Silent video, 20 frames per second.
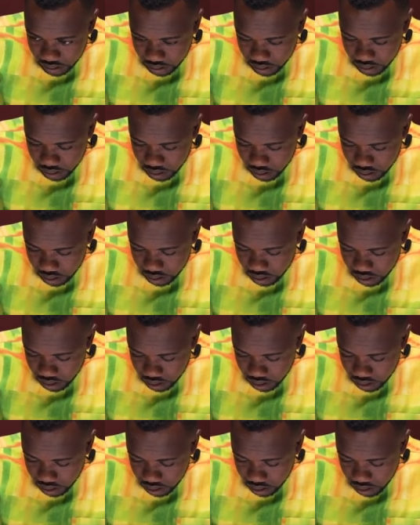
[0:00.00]

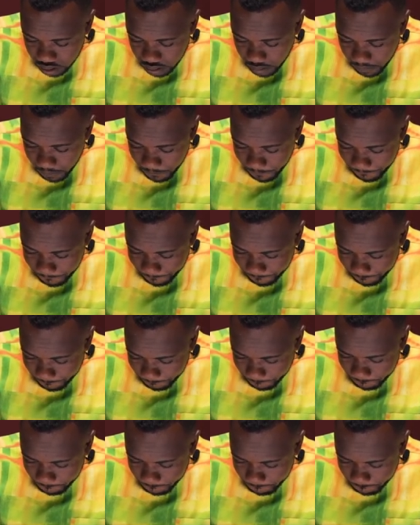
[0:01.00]

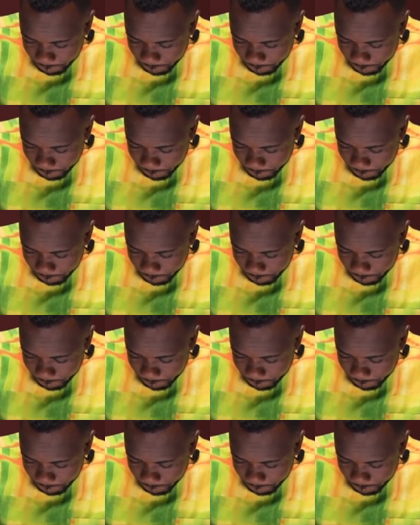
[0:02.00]
Nothing is said.